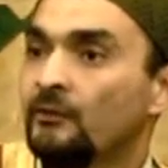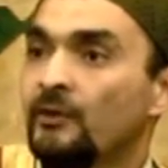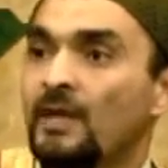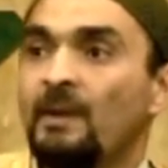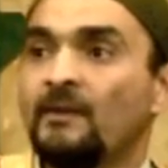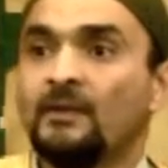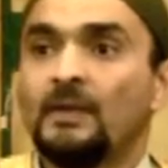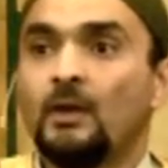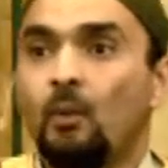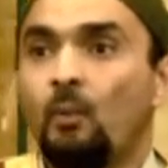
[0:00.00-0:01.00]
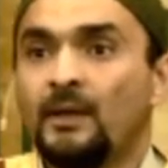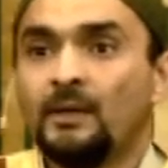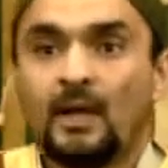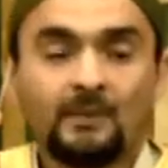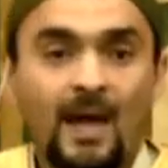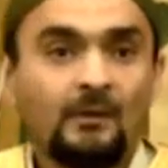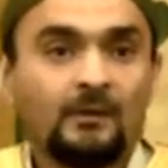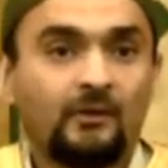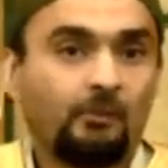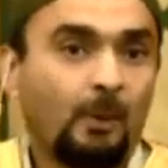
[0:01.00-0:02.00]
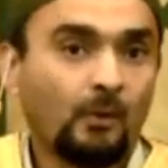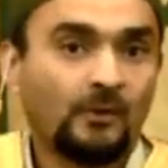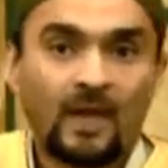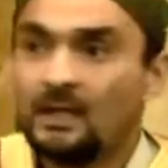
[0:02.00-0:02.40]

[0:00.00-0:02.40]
so they basically went around and spoke with